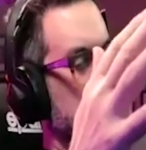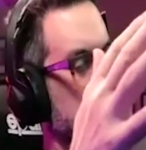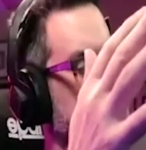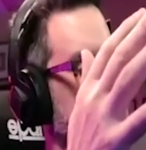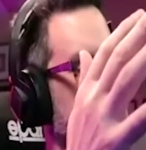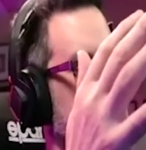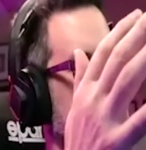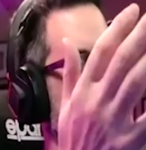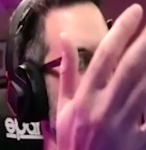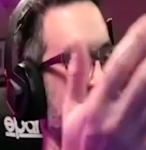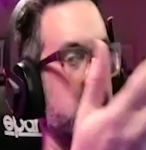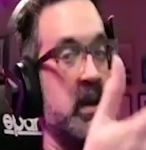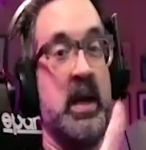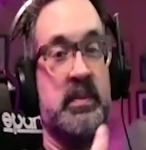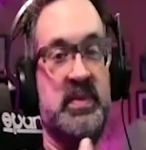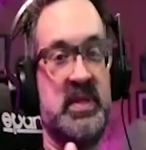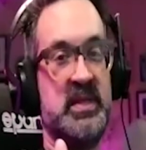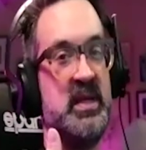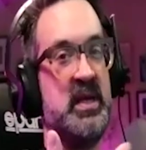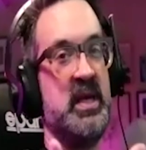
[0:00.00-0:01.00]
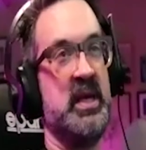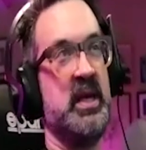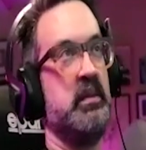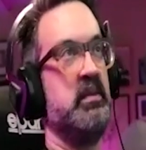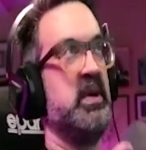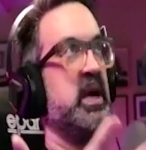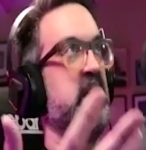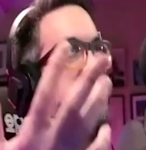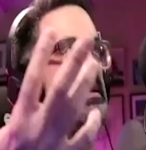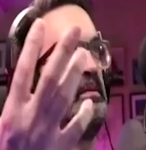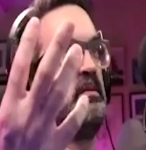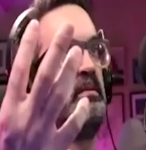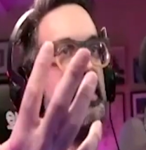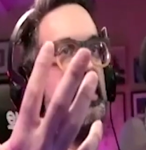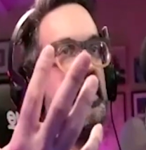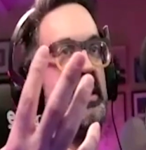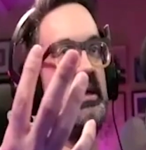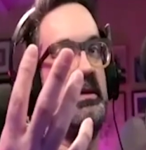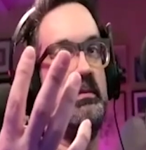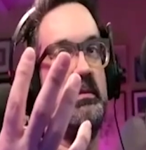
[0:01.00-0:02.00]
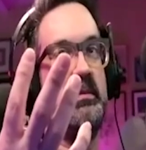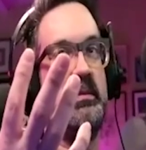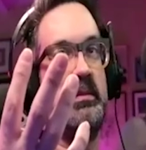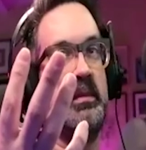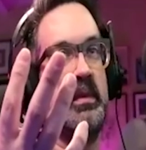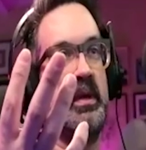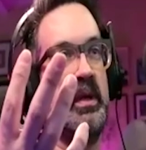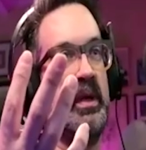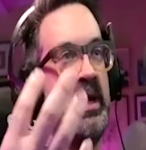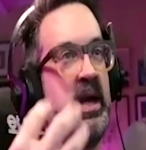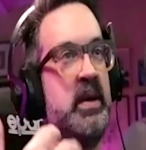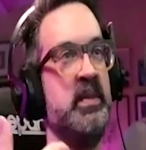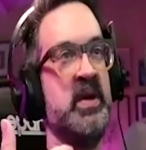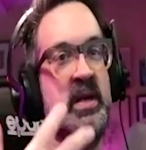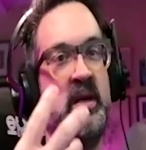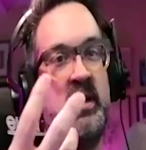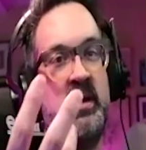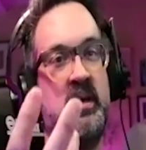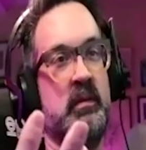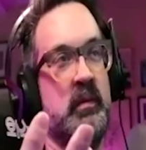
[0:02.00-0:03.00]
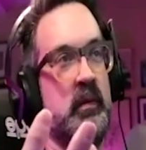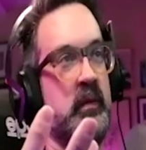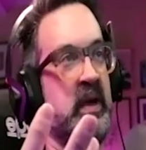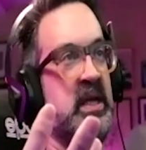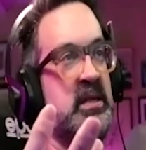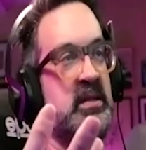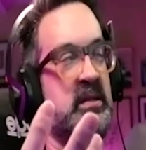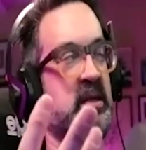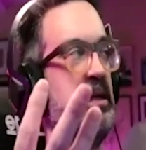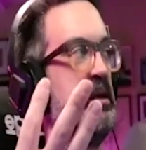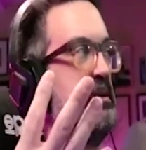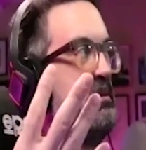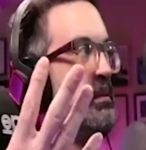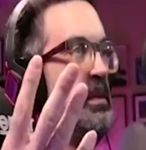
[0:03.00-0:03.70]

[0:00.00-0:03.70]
I, I'm sitting in my my. I'm into racing,